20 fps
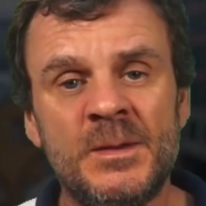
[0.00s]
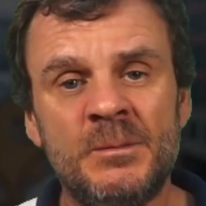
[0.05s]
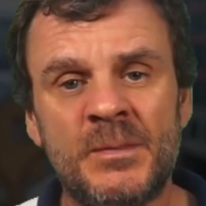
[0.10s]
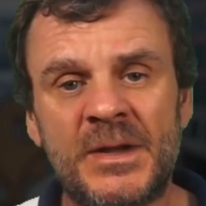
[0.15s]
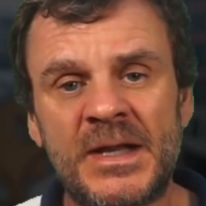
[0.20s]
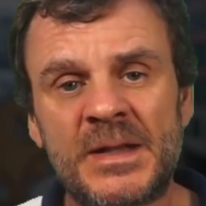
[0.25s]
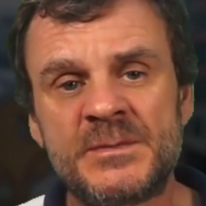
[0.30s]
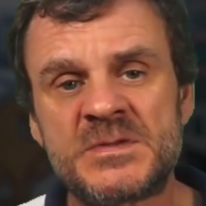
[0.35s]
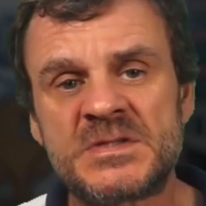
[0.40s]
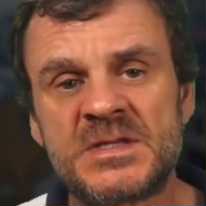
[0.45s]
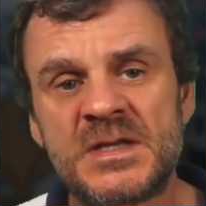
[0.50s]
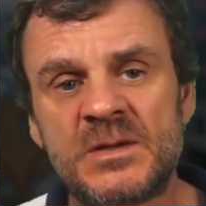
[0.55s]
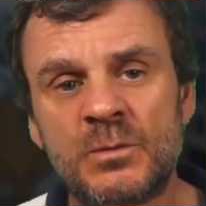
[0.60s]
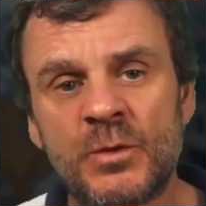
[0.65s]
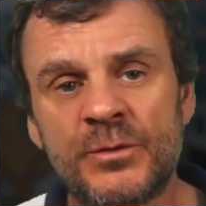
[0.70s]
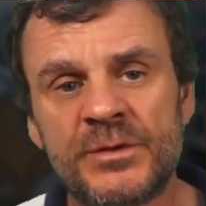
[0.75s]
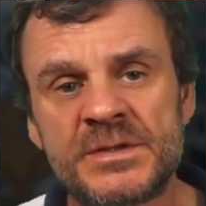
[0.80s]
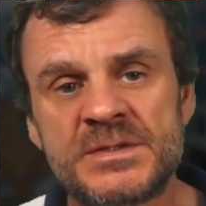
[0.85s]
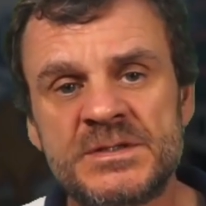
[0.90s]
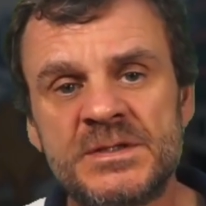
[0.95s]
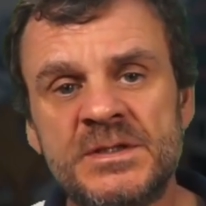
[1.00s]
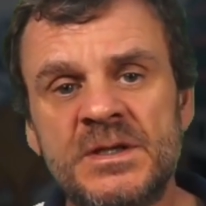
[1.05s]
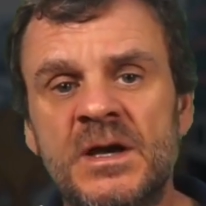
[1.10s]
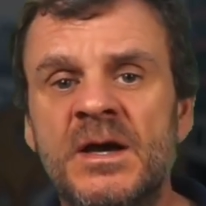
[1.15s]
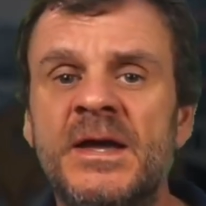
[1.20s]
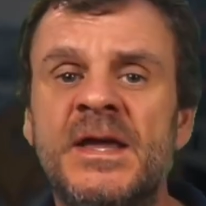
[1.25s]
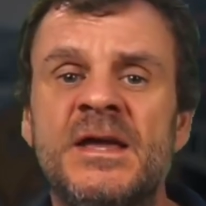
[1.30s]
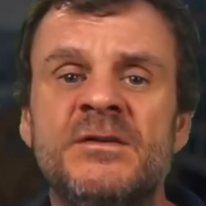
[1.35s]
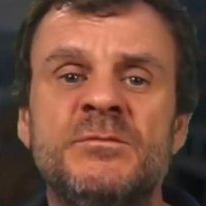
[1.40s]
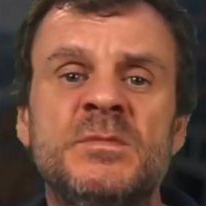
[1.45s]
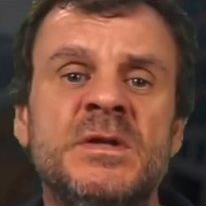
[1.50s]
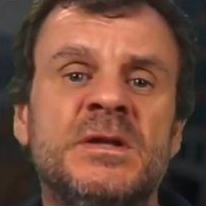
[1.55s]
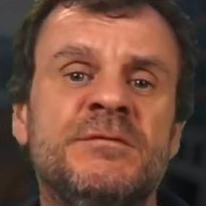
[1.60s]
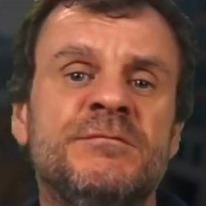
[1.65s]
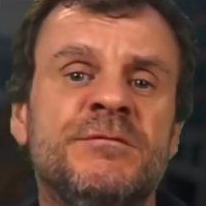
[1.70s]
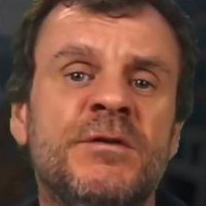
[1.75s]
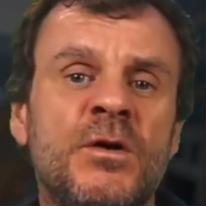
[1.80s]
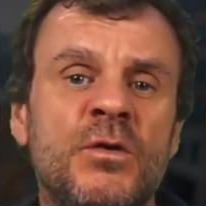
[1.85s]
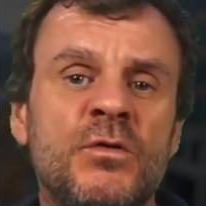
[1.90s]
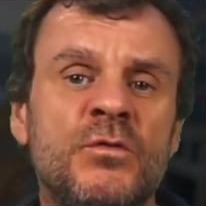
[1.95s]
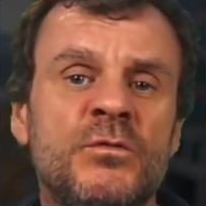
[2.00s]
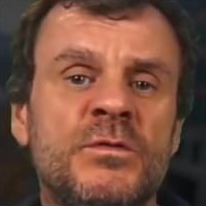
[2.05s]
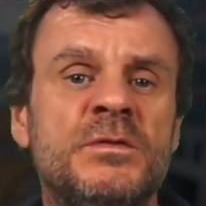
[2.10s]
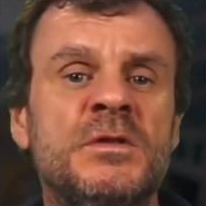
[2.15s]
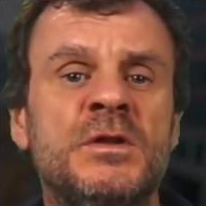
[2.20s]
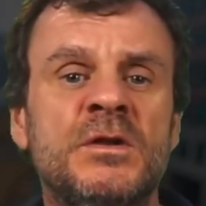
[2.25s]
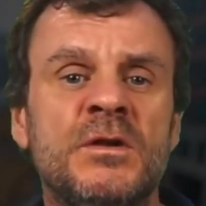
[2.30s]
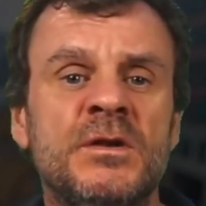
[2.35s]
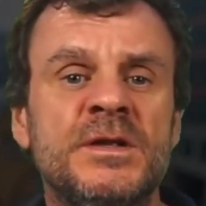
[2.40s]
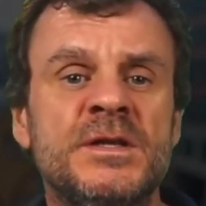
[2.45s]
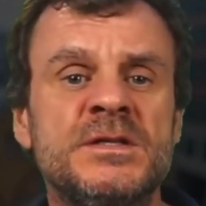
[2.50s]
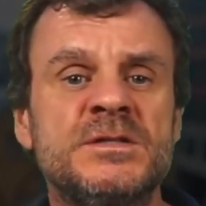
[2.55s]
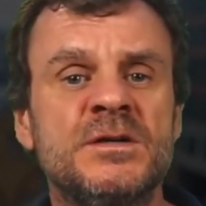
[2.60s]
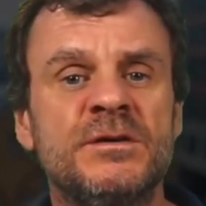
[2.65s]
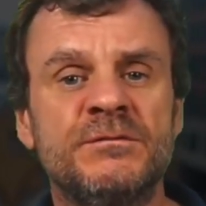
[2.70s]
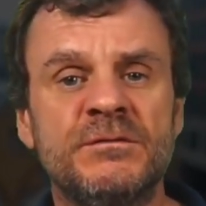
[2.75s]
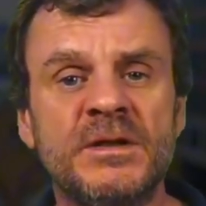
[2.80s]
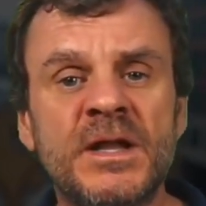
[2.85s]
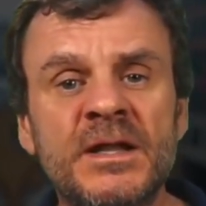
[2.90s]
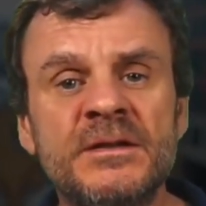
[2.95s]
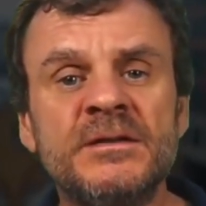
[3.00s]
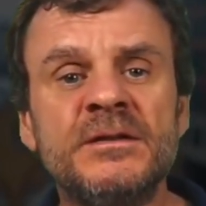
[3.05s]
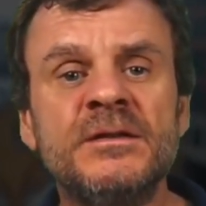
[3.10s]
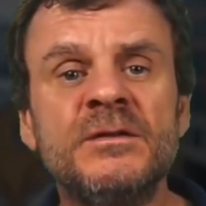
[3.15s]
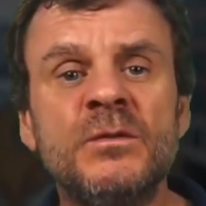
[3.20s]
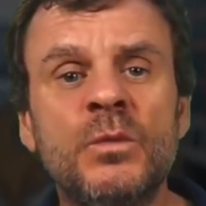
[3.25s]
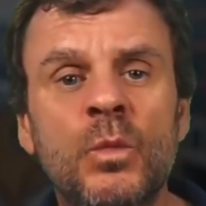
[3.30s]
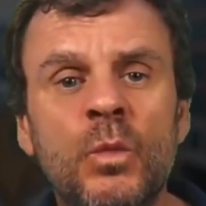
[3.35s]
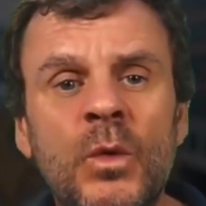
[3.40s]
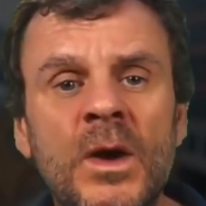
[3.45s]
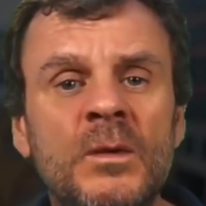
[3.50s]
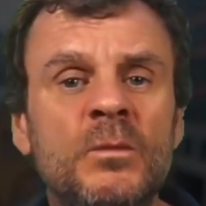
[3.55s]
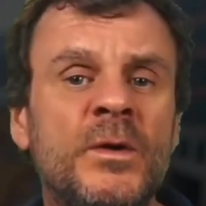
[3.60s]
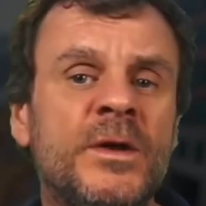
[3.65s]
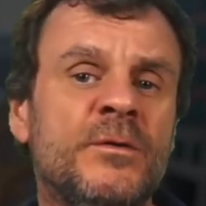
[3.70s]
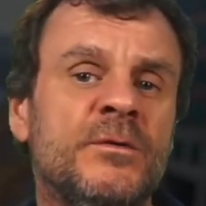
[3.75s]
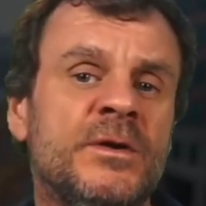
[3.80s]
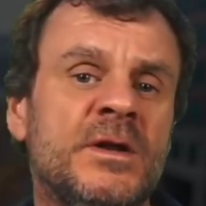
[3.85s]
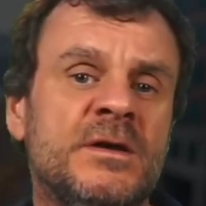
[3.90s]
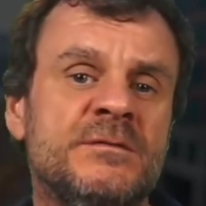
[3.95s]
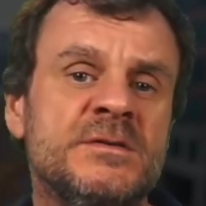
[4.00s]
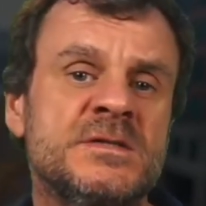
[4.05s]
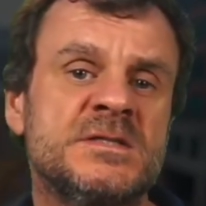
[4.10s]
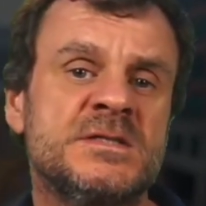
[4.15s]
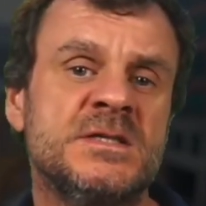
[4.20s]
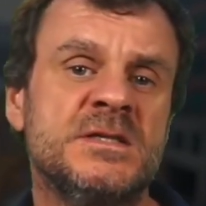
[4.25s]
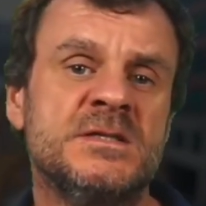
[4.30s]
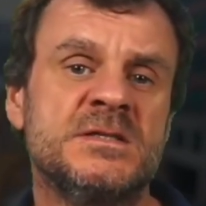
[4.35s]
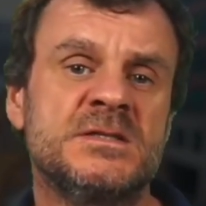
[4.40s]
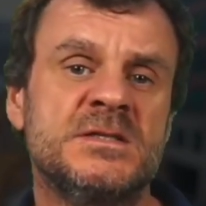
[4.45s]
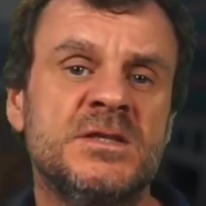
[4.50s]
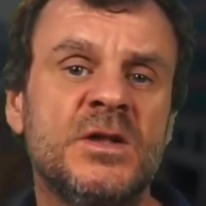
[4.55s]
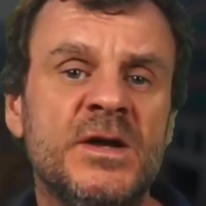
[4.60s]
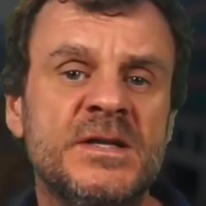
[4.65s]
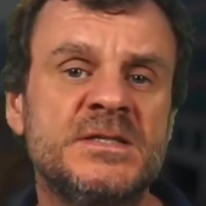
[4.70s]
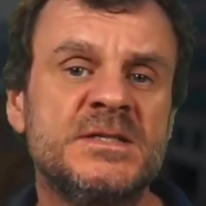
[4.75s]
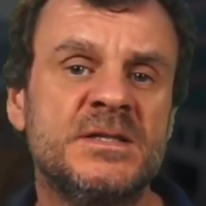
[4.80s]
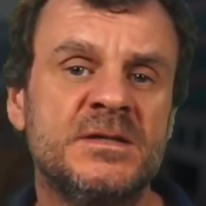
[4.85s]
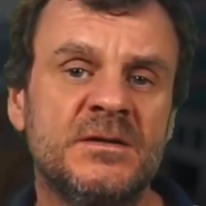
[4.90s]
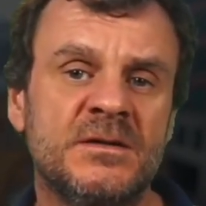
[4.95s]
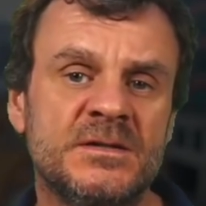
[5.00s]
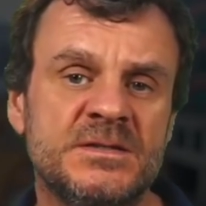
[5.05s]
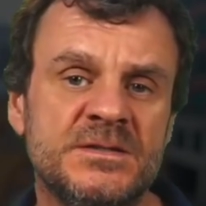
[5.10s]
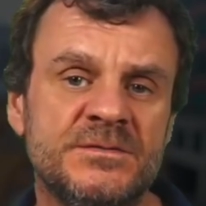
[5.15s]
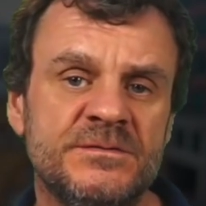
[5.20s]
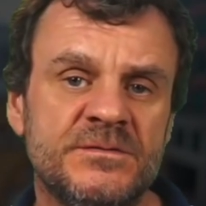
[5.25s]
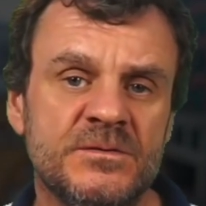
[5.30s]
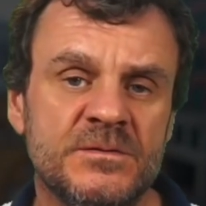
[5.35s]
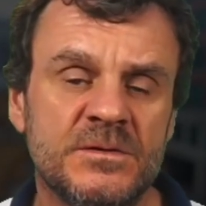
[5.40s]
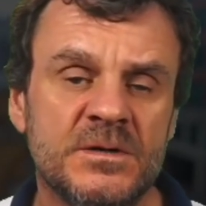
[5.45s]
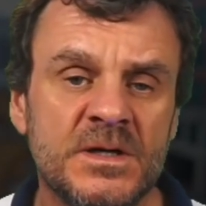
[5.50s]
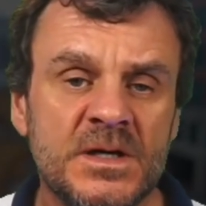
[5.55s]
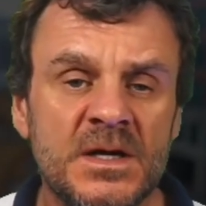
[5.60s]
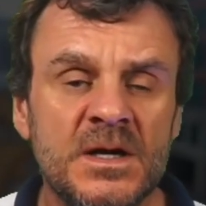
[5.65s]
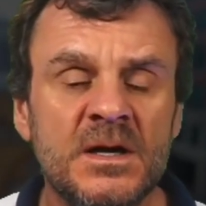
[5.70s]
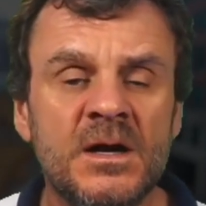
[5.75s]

My name is Dean Warrington. I have been involved with the knowledge of London one way or another since 1994.